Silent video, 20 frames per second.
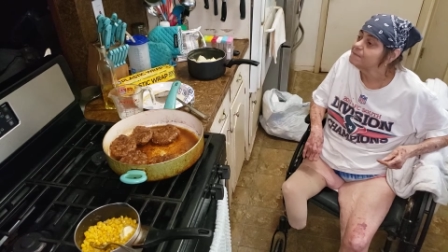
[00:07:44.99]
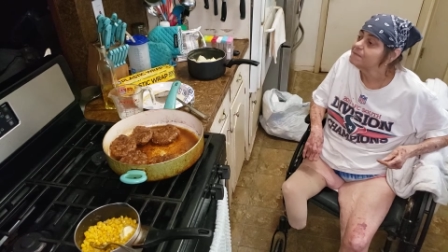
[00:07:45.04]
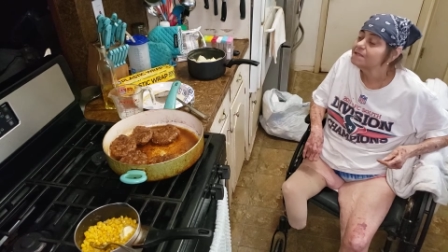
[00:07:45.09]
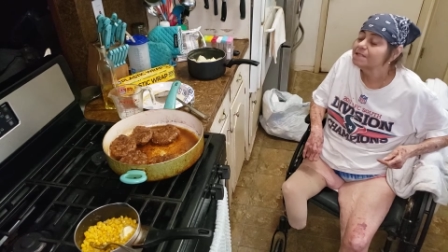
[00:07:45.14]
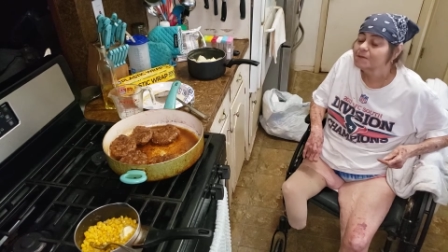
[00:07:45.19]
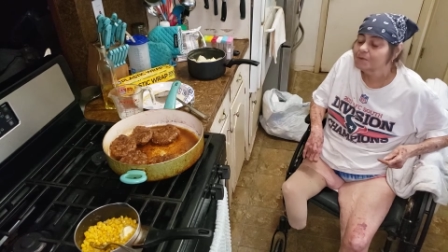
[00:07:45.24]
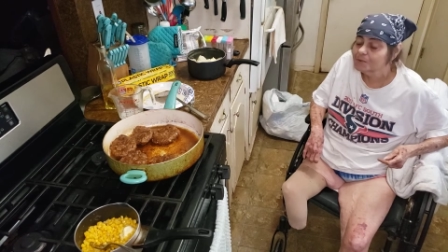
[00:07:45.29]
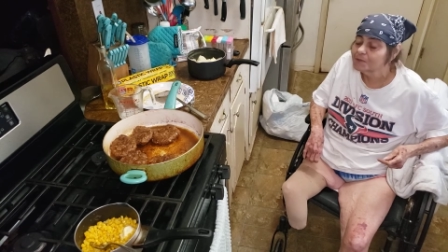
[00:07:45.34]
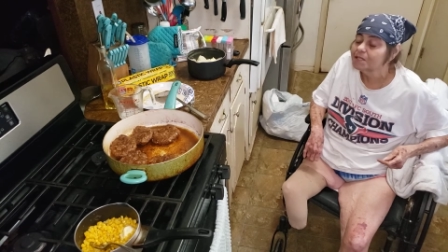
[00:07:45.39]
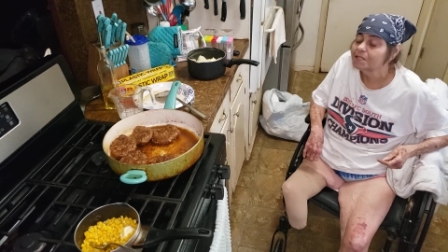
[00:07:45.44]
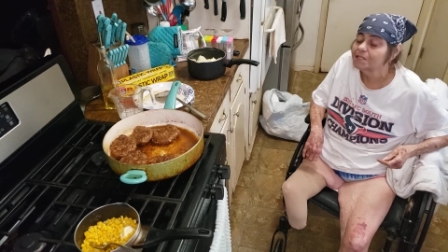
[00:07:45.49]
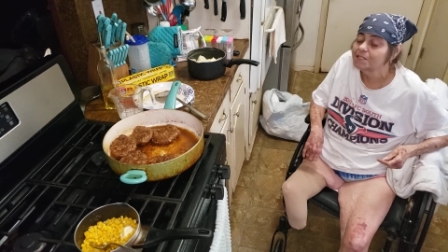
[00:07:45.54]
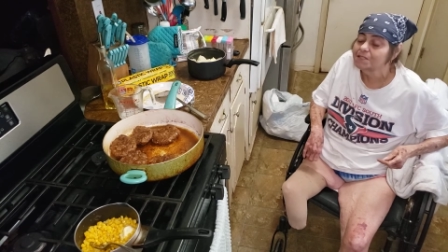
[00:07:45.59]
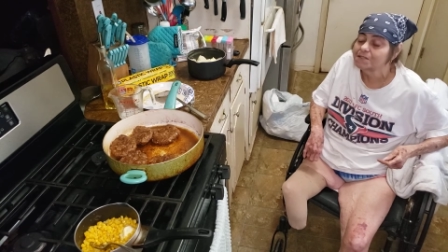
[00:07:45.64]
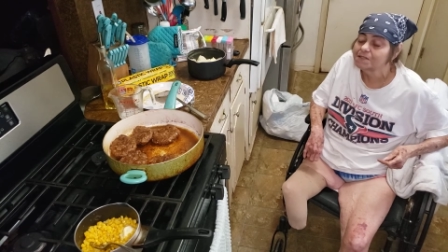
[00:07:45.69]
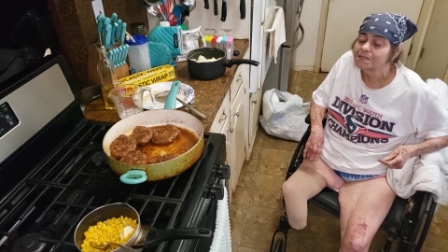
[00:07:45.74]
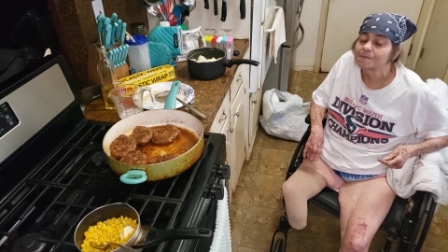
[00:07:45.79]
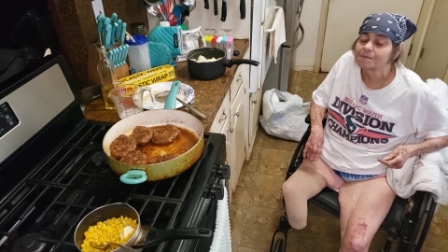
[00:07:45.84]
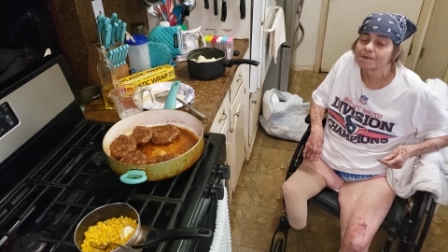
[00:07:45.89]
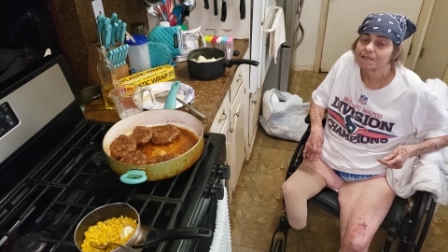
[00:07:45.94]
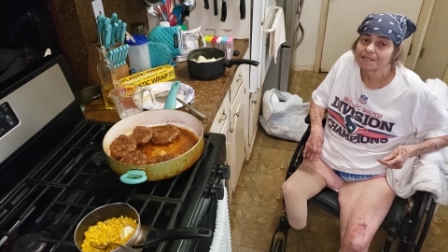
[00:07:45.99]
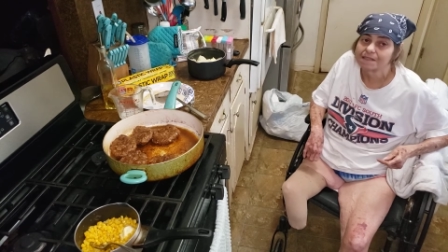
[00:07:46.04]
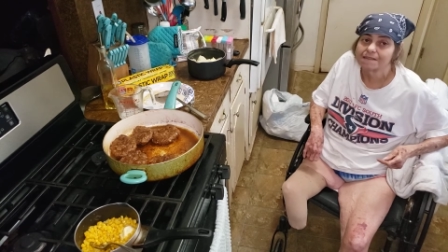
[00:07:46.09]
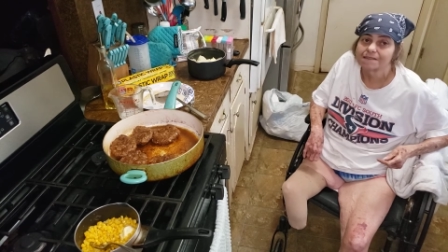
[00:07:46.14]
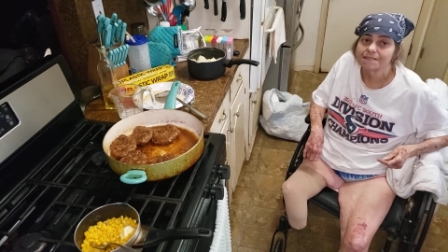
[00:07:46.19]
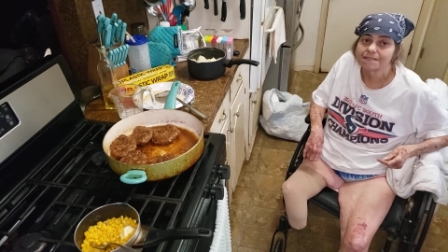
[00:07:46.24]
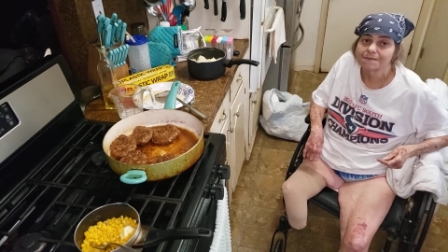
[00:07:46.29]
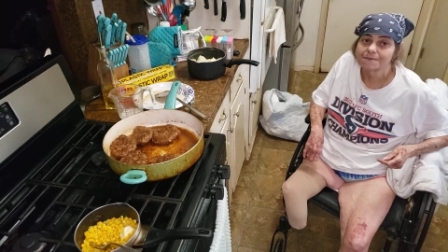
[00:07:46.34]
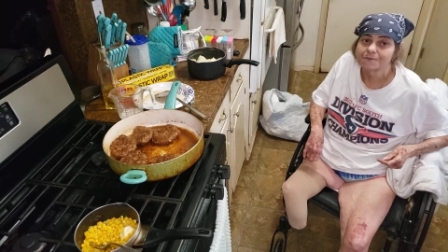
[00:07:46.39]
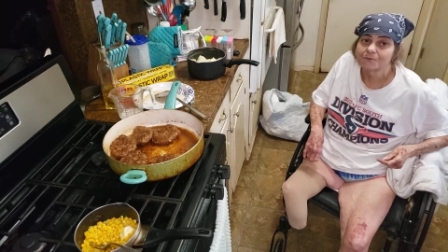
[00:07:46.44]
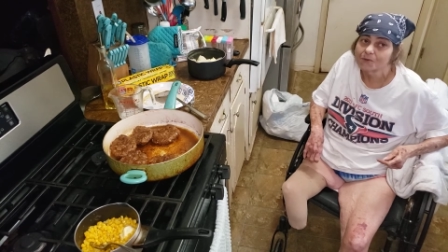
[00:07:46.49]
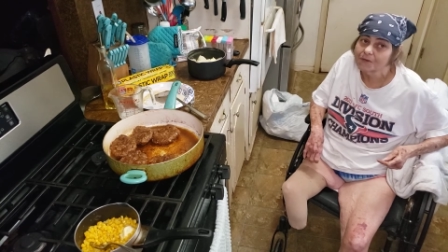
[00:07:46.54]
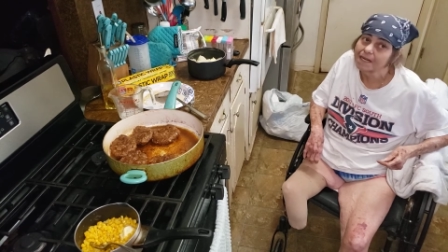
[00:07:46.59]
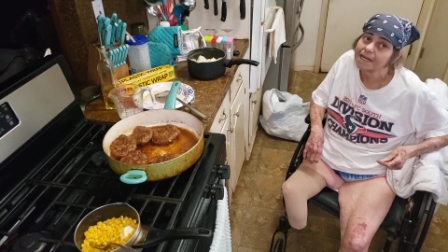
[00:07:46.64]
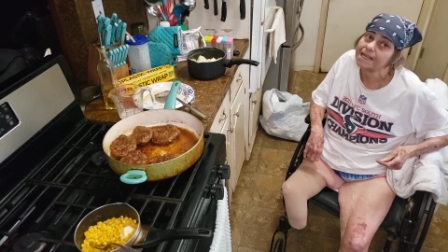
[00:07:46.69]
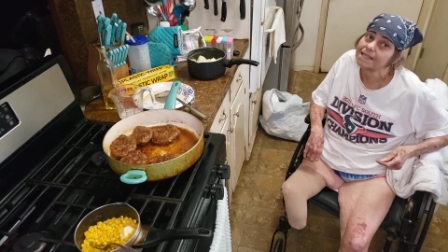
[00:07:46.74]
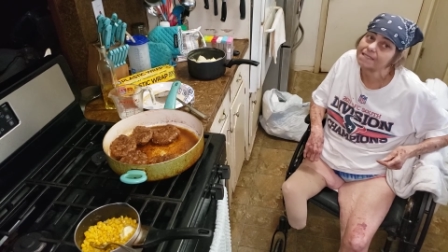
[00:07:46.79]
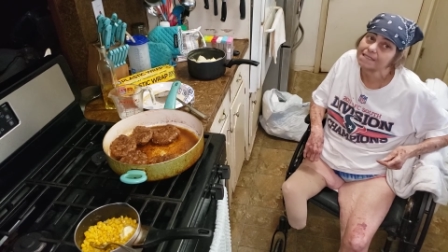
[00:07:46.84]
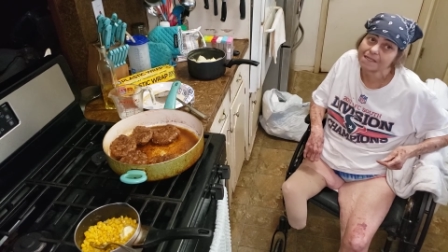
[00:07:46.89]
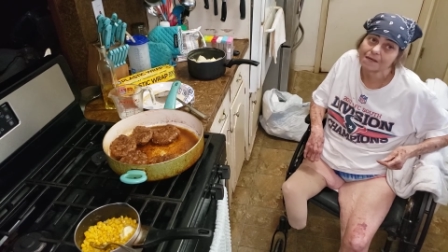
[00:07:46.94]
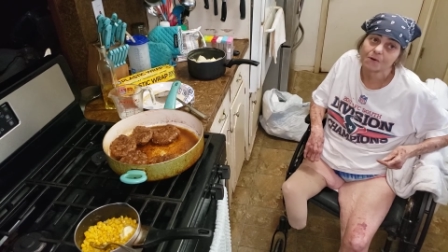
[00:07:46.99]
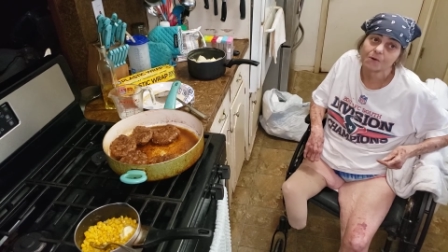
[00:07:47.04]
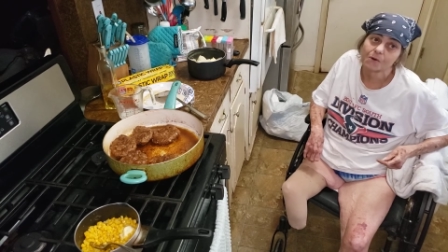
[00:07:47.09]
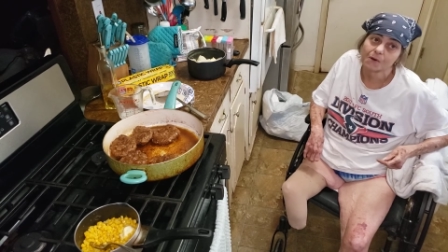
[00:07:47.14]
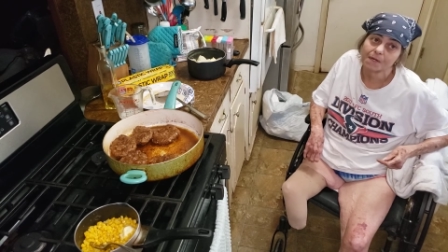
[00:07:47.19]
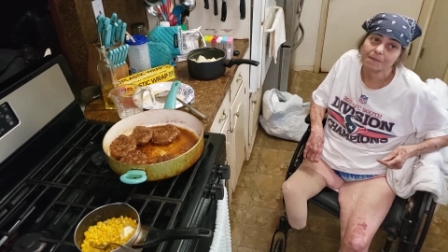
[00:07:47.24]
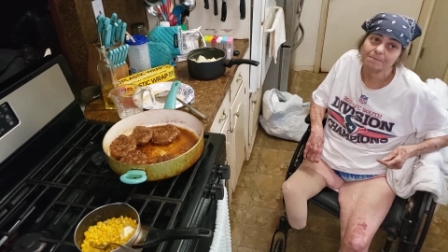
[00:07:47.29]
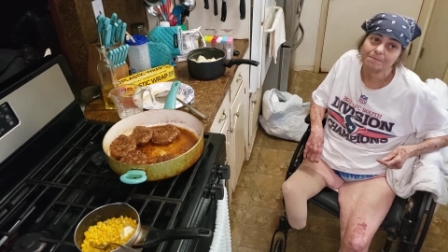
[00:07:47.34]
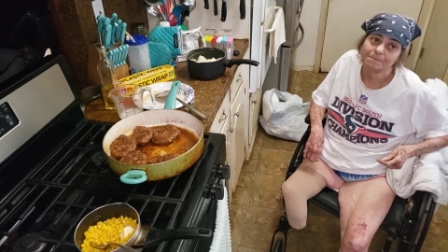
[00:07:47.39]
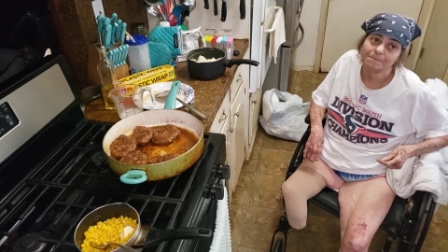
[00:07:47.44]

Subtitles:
So we're going to do something else. We're going to add sour cream.